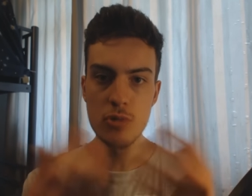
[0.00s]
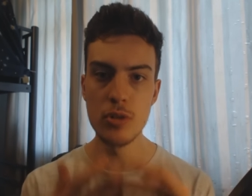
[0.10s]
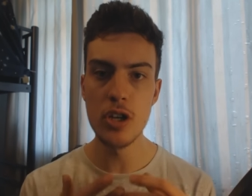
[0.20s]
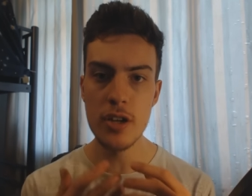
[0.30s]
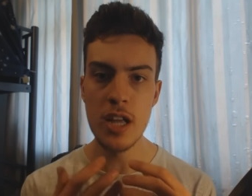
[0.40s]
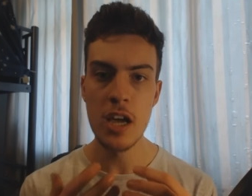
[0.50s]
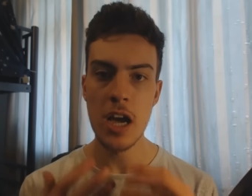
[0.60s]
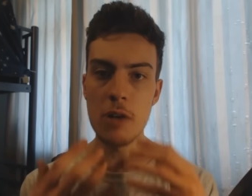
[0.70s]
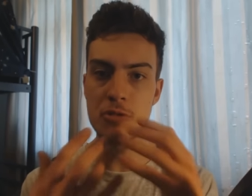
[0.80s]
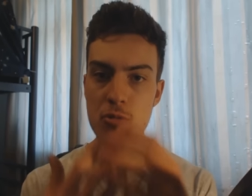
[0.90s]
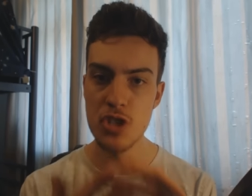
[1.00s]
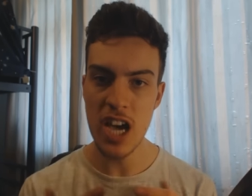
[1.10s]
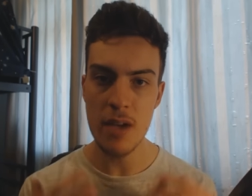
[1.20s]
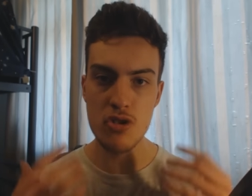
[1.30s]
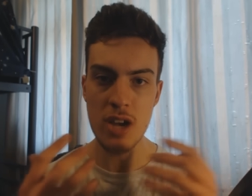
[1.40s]
to learn how to
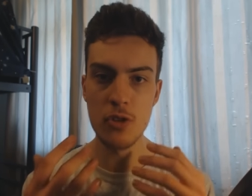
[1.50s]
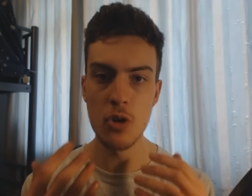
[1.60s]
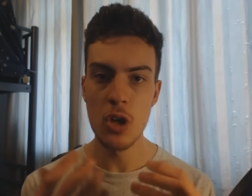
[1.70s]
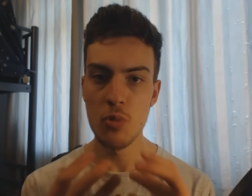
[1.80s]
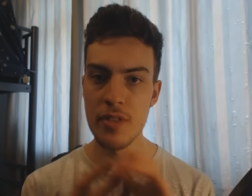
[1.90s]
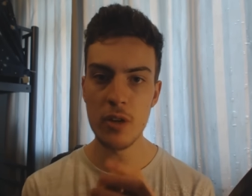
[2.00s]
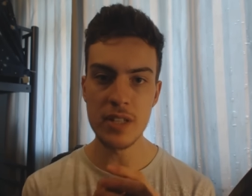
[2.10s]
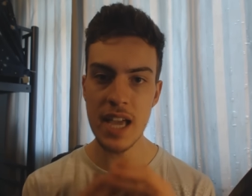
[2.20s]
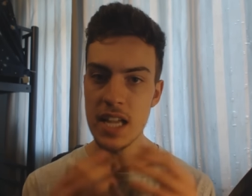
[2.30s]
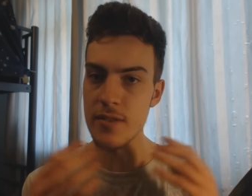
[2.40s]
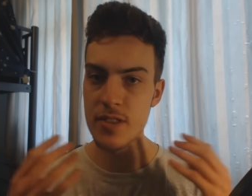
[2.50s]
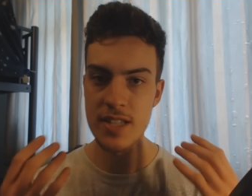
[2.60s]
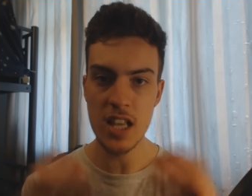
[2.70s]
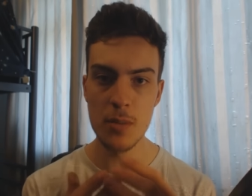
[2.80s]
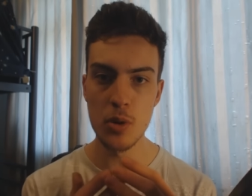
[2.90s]
time travel without the aid of the
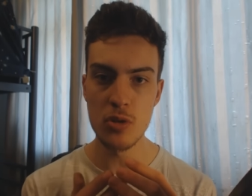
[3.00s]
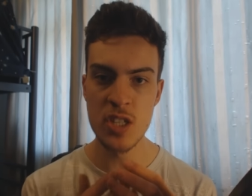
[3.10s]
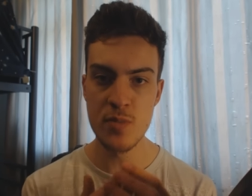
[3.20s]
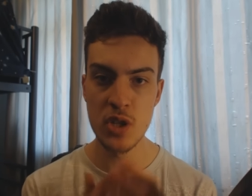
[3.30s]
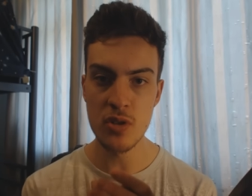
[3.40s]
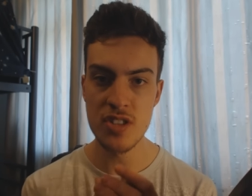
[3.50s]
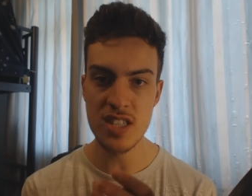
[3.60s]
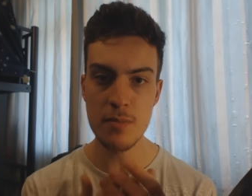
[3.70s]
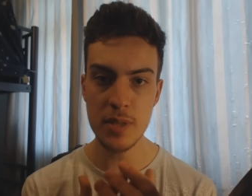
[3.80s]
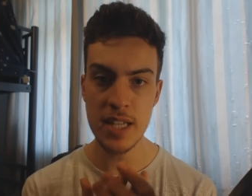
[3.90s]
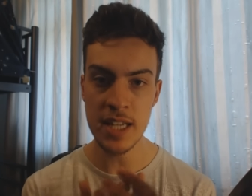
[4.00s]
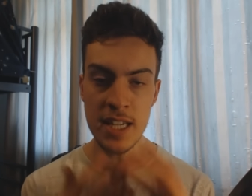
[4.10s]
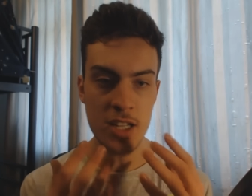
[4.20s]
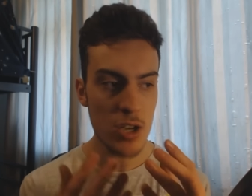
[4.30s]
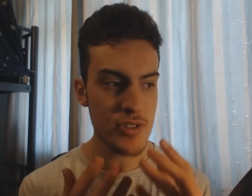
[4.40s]
teleporters, because simply
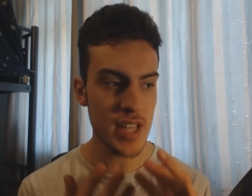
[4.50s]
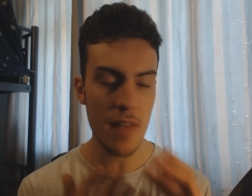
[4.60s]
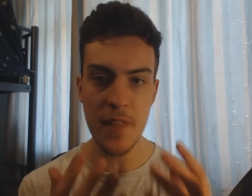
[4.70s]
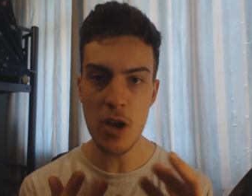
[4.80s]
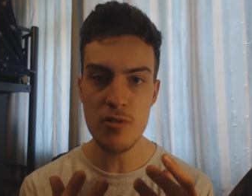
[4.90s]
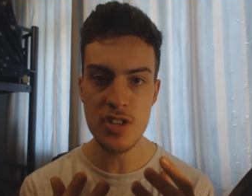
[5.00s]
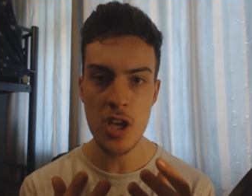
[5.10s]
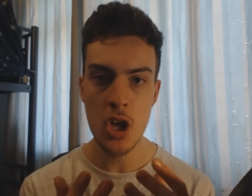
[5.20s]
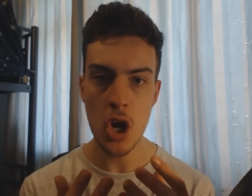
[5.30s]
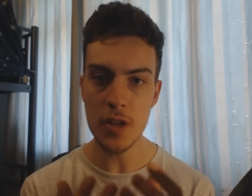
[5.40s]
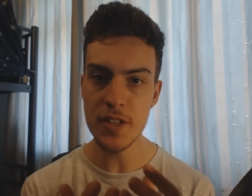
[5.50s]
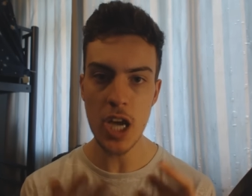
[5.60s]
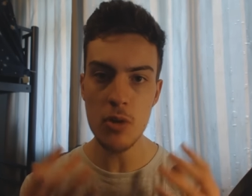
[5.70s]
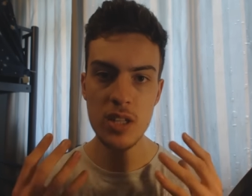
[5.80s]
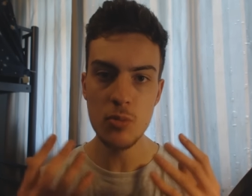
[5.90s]
he knows that those are
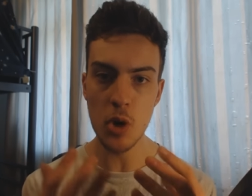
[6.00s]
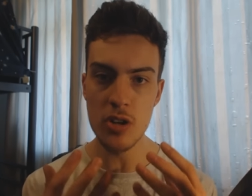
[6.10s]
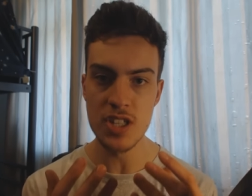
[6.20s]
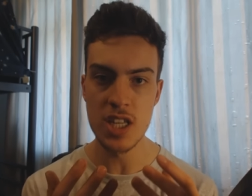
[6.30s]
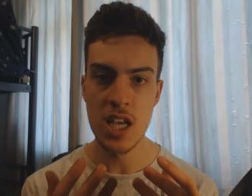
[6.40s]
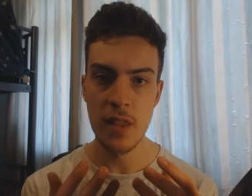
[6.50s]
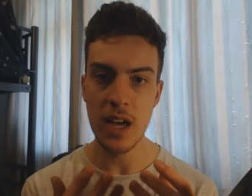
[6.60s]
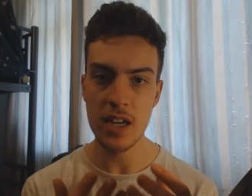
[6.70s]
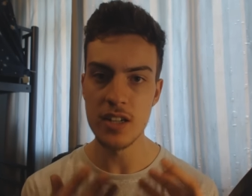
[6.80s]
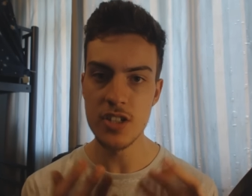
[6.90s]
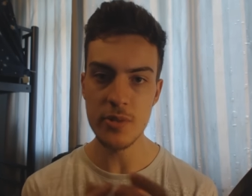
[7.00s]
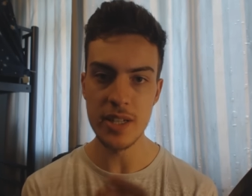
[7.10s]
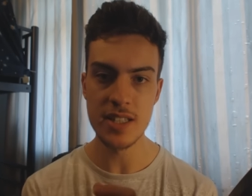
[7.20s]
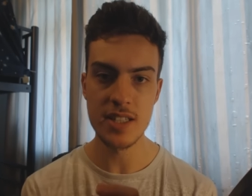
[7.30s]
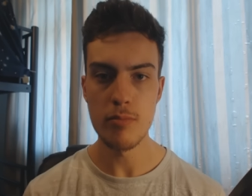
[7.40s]
the only ones that can do
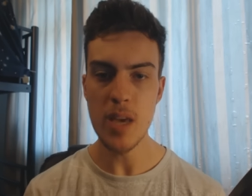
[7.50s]
it?